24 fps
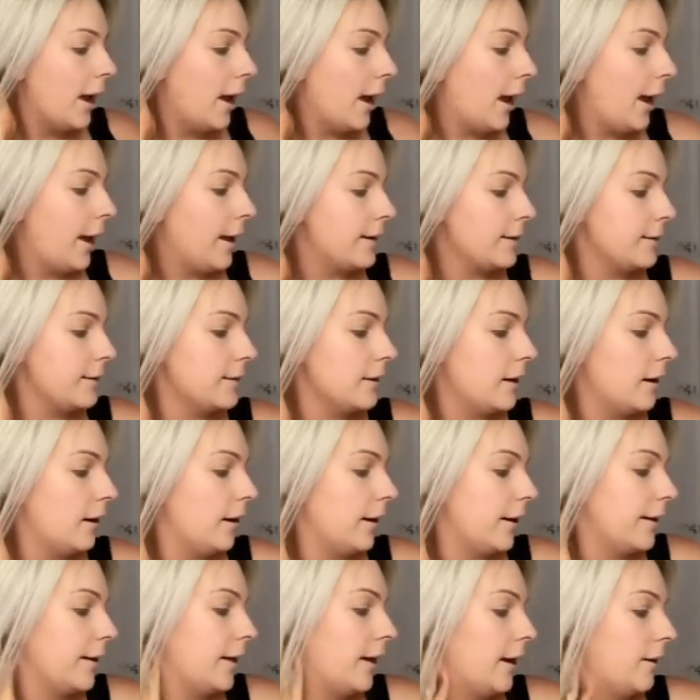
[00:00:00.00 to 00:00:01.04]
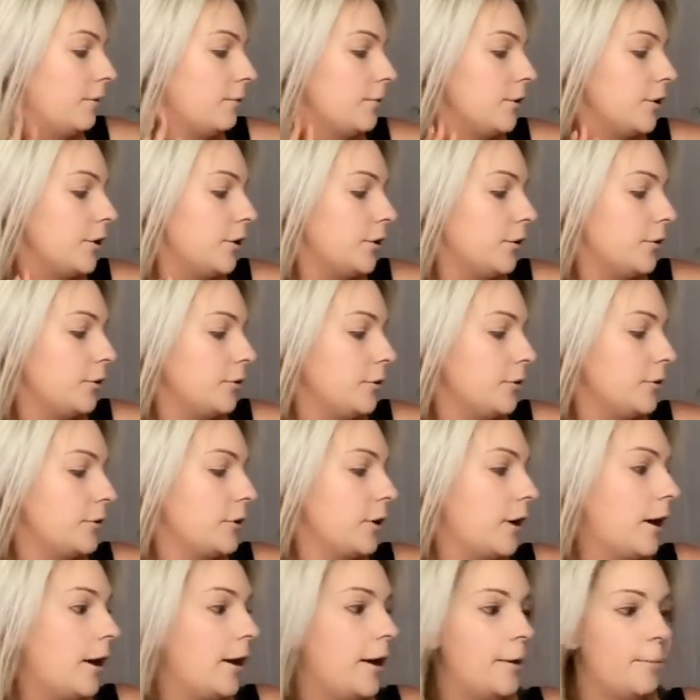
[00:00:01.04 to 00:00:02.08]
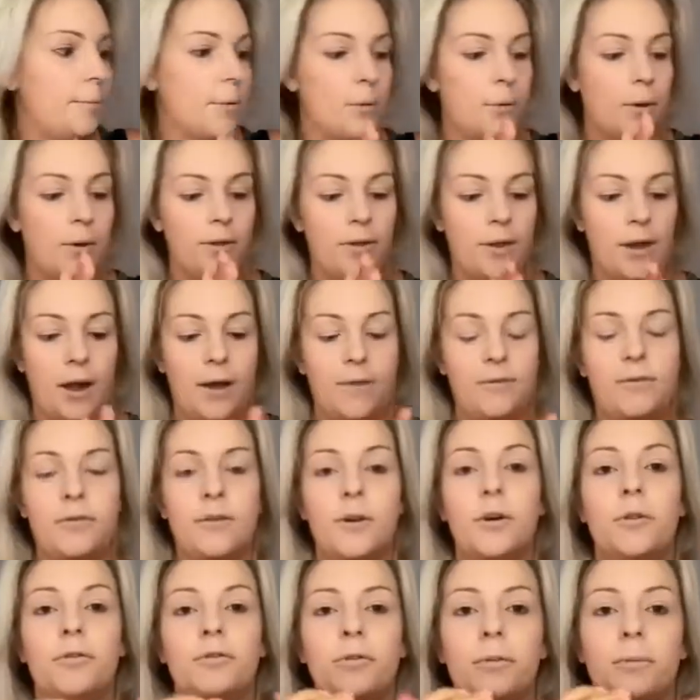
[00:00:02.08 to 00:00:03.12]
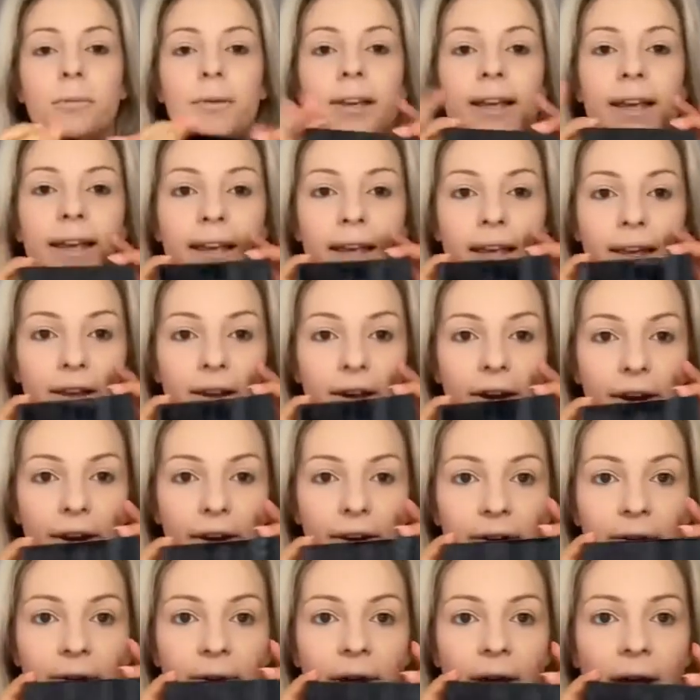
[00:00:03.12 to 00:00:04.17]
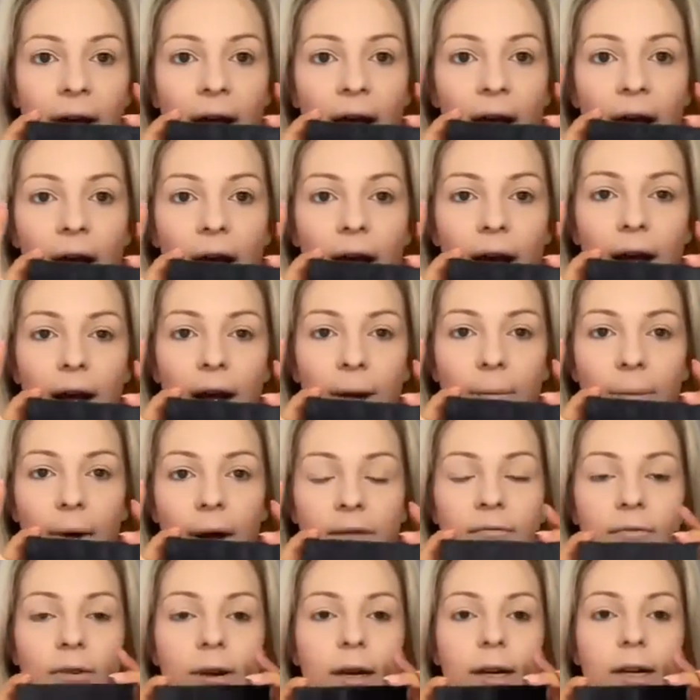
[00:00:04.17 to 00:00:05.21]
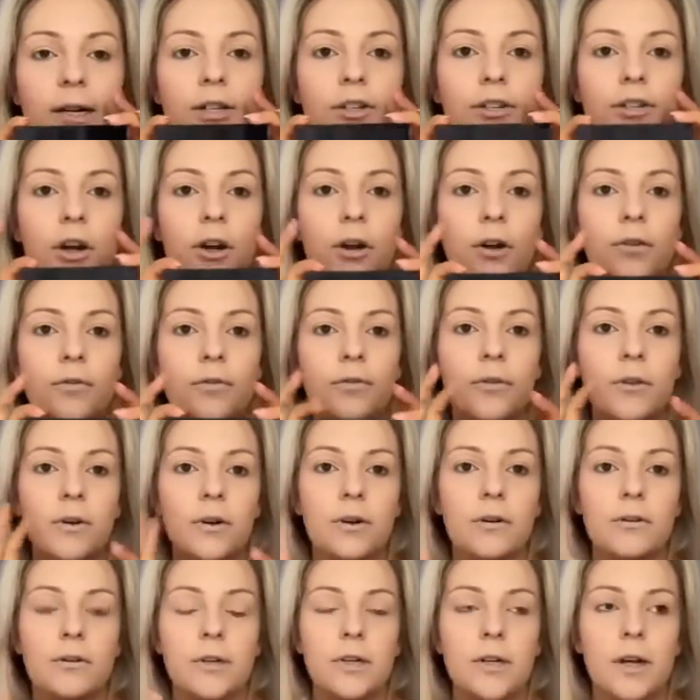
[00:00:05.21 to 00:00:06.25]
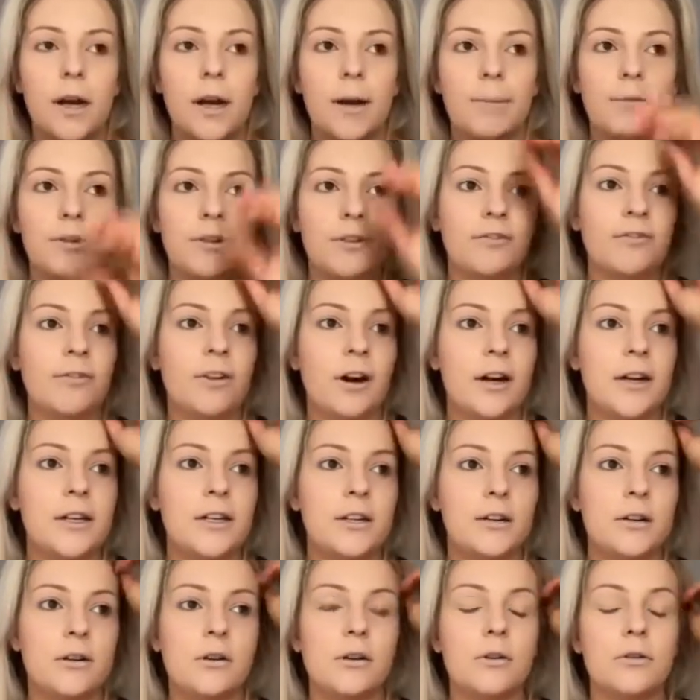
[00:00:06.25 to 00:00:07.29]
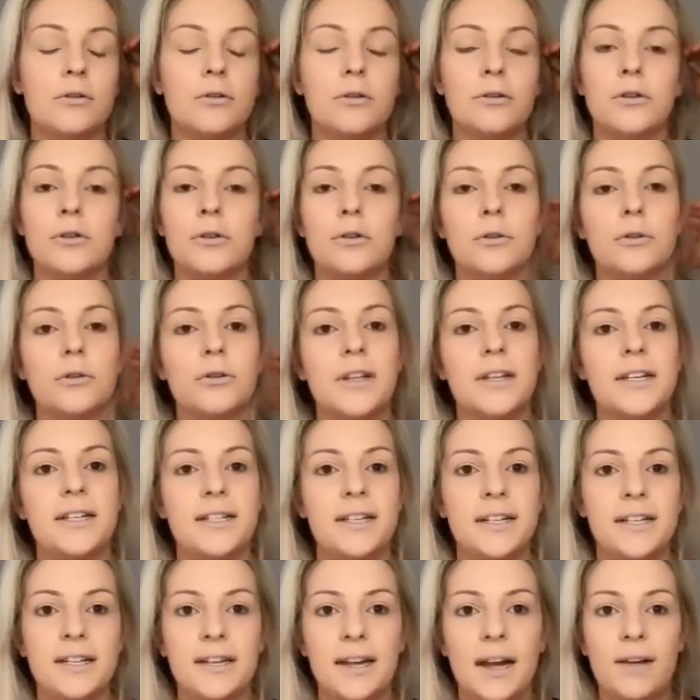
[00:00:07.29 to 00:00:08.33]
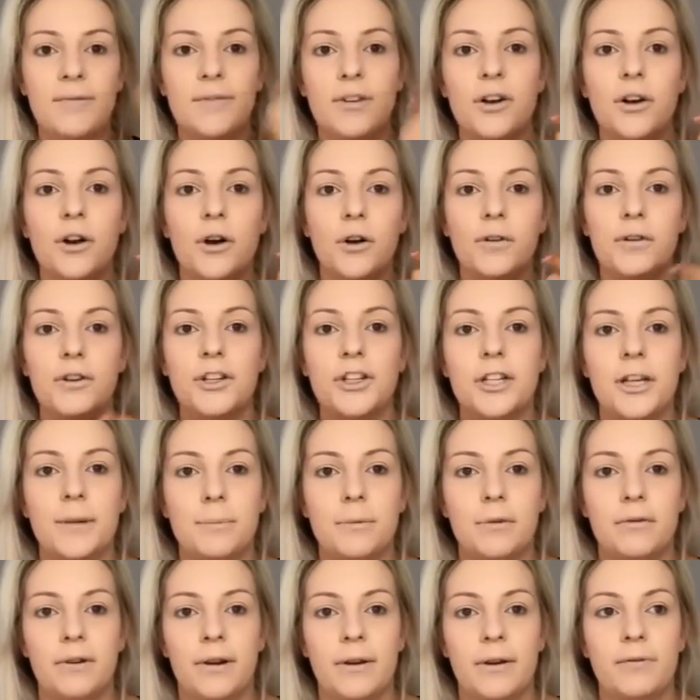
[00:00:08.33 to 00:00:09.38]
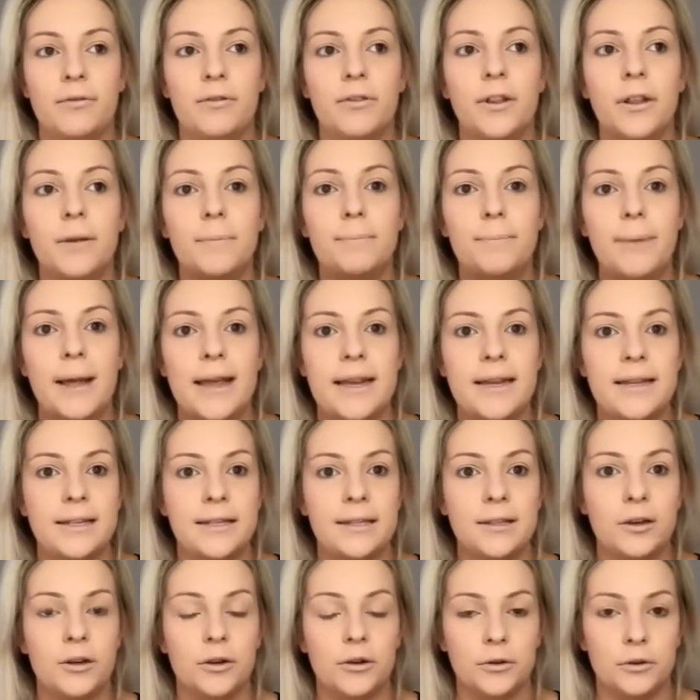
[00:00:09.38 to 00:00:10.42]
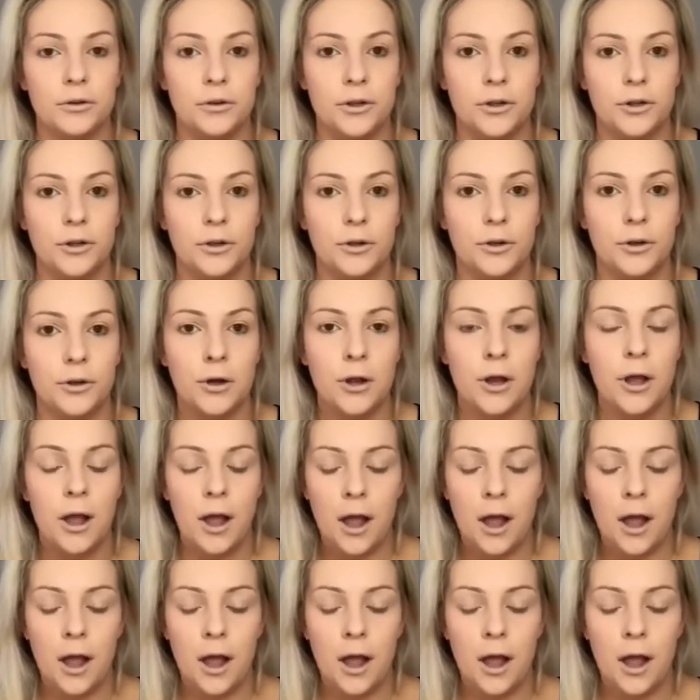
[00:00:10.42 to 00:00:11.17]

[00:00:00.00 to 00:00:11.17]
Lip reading: and I now use one that I've got from Kiko. I really struggled for a long time to find a contour that didn't have a lot of shimmer in for the base contour,